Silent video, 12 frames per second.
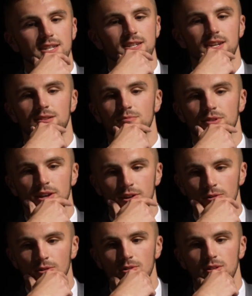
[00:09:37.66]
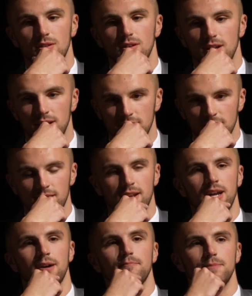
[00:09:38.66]
he's getting pretty old." And they're like,
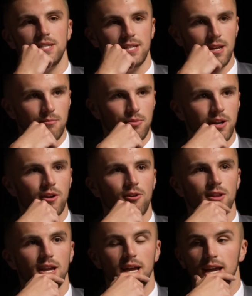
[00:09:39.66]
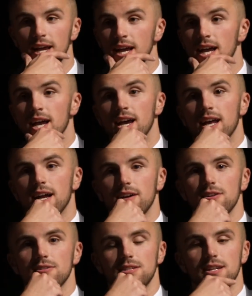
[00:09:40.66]
"Yep, he's getting pretty old." And I
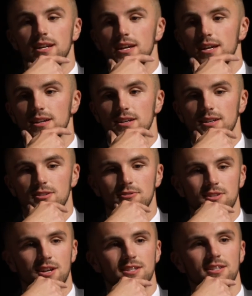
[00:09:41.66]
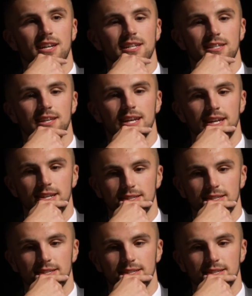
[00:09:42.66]
goes, ah, "So he's on his last leg,